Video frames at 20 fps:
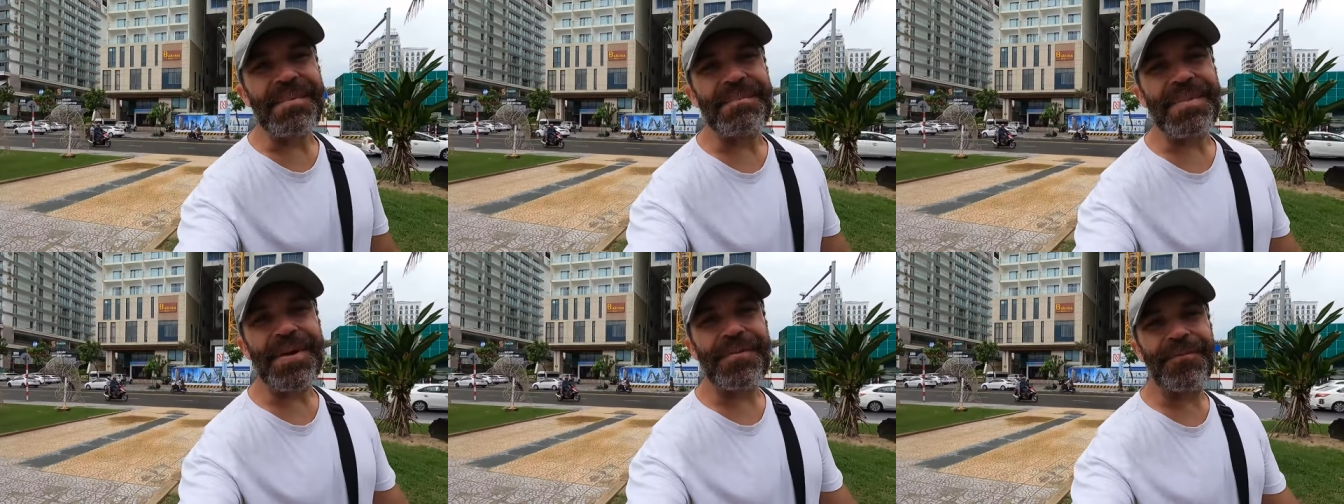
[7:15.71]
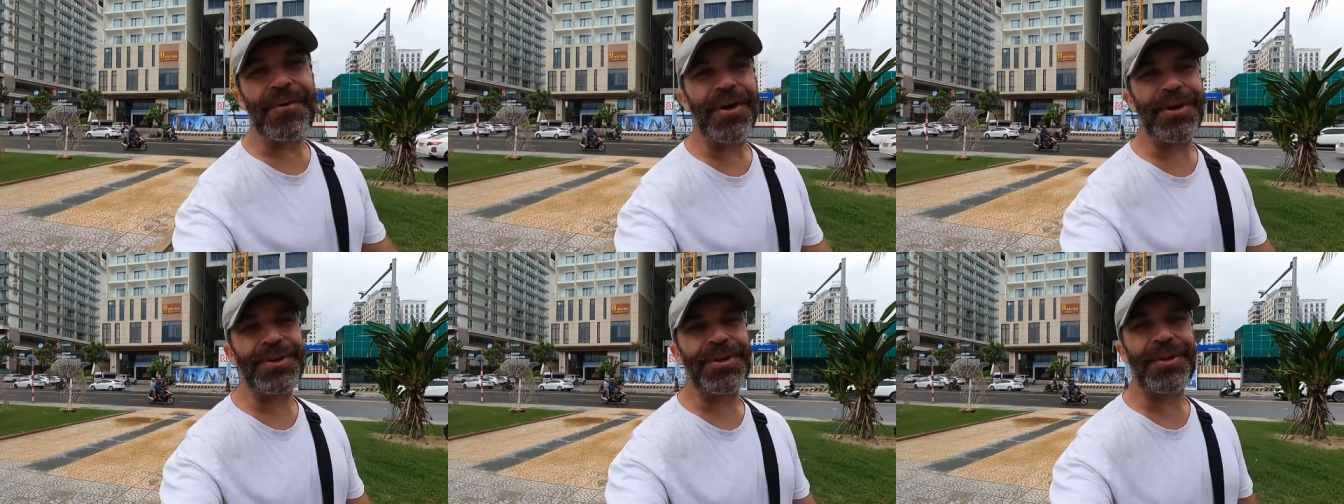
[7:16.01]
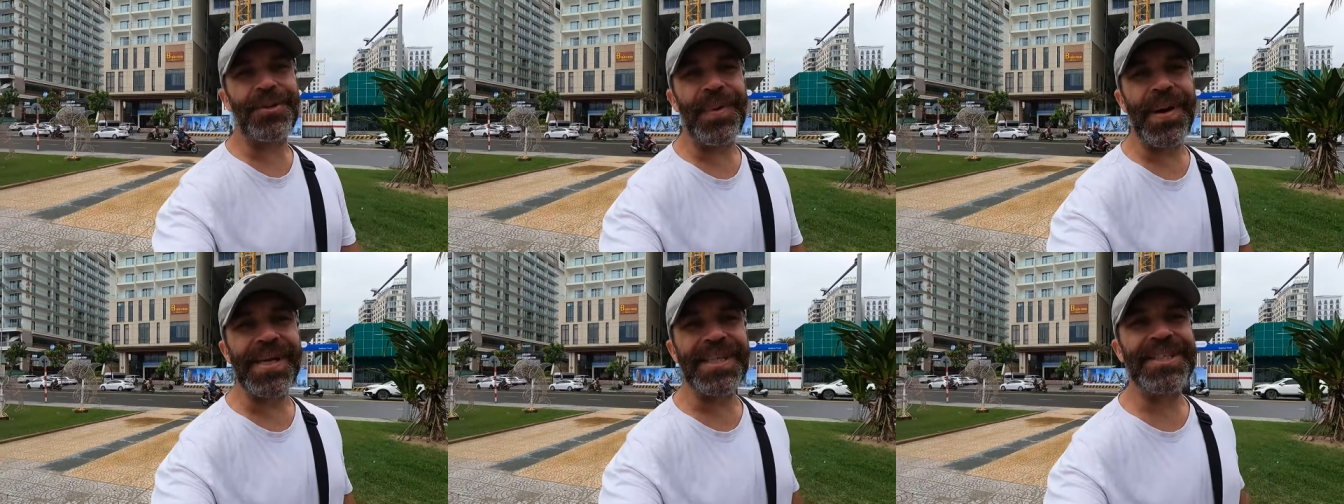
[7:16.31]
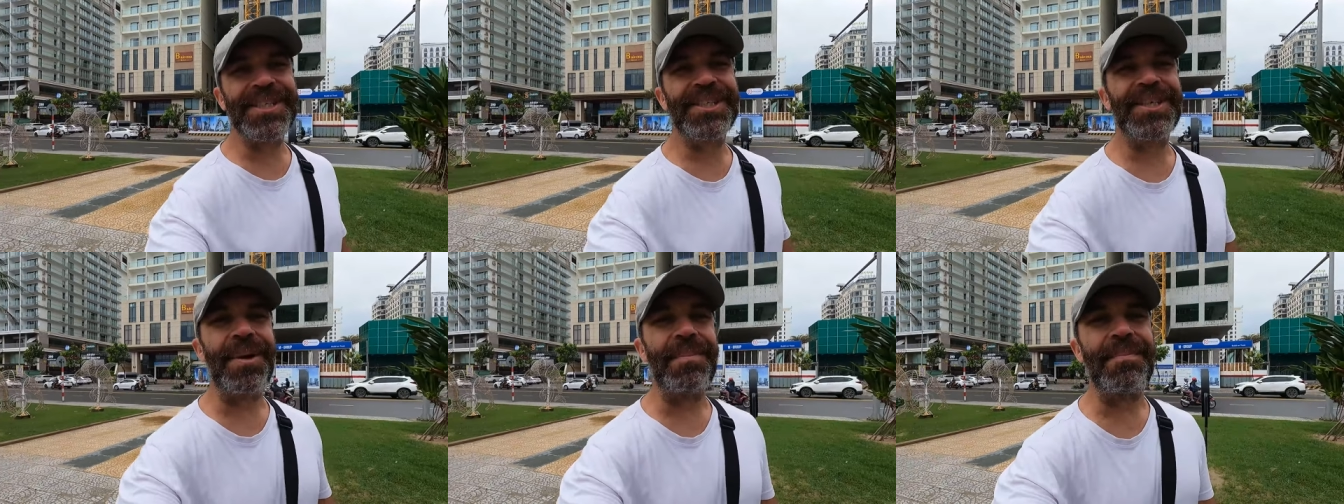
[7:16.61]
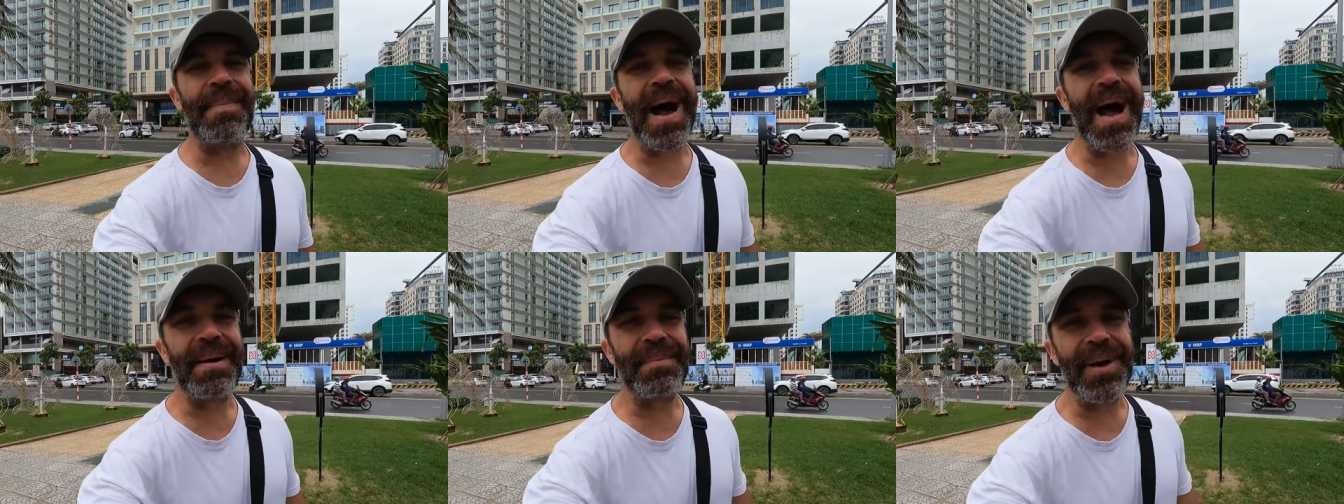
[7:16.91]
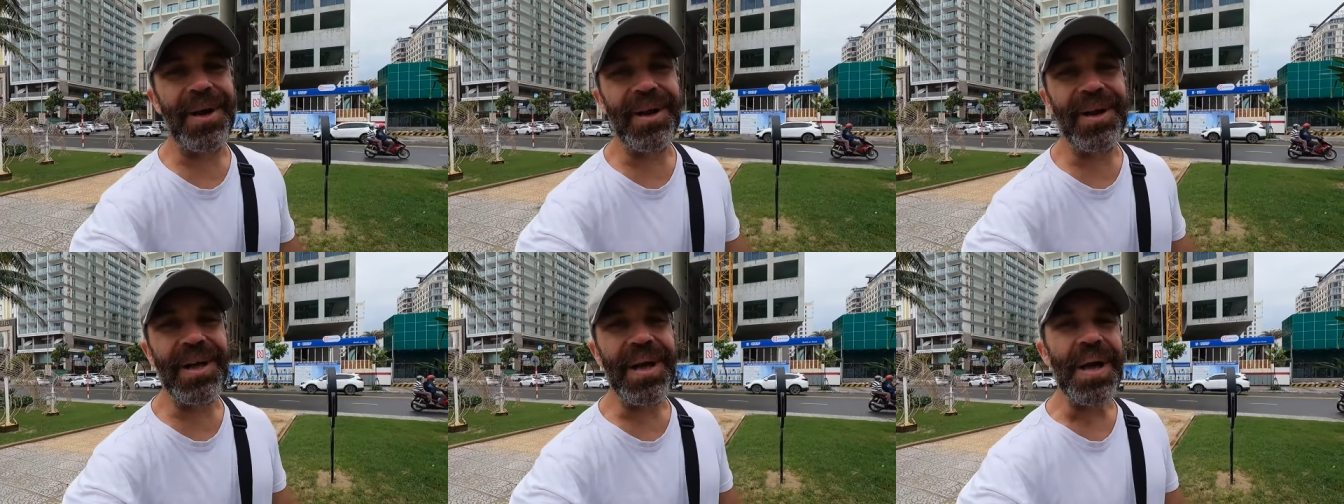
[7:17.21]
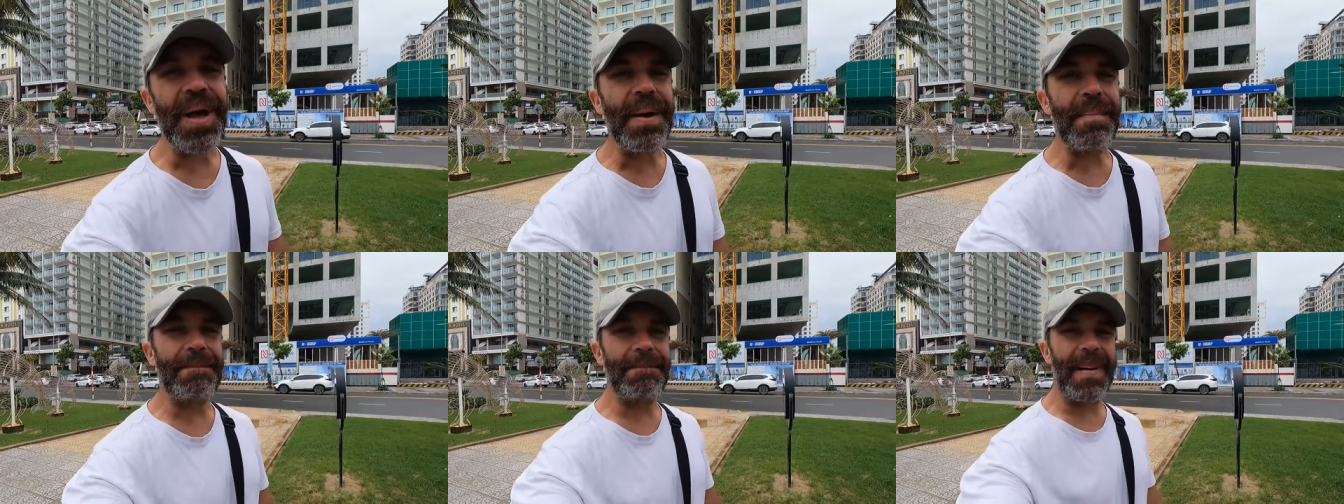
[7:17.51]
before to reach the marble
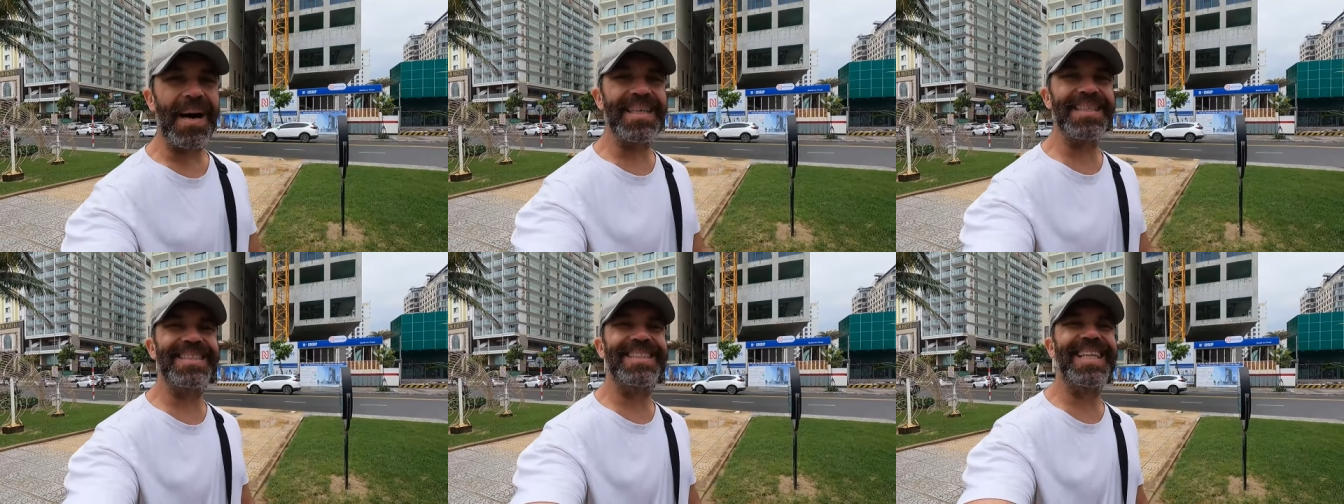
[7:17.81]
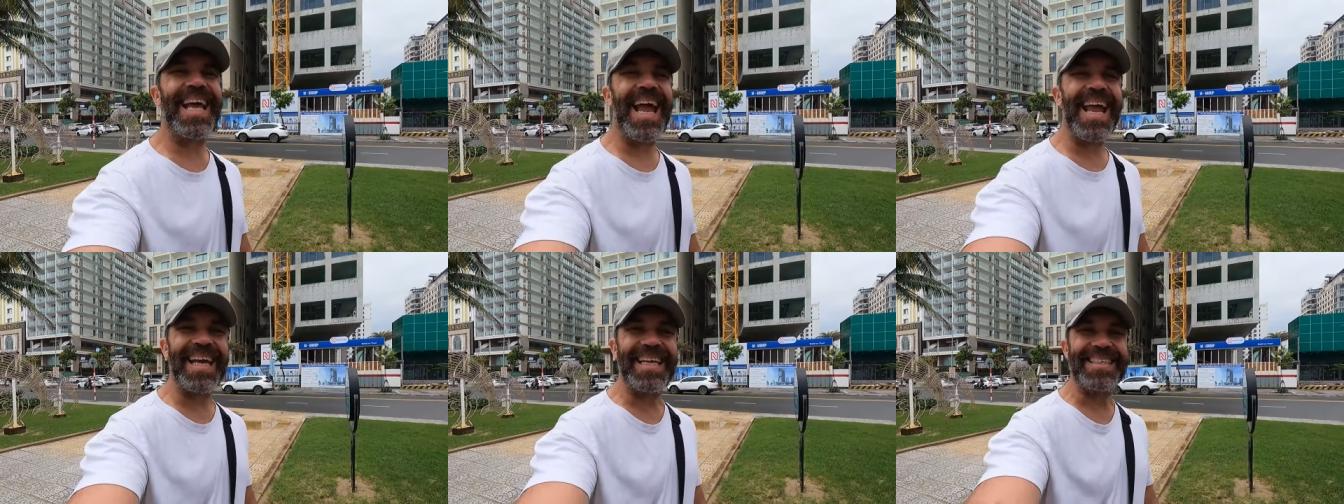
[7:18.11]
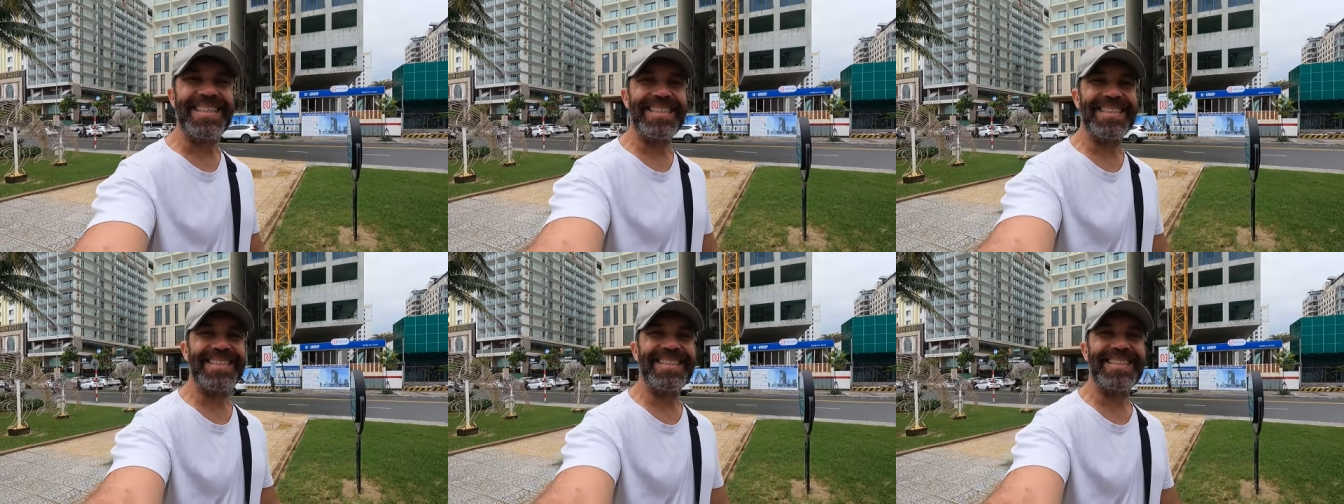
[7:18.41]
mountain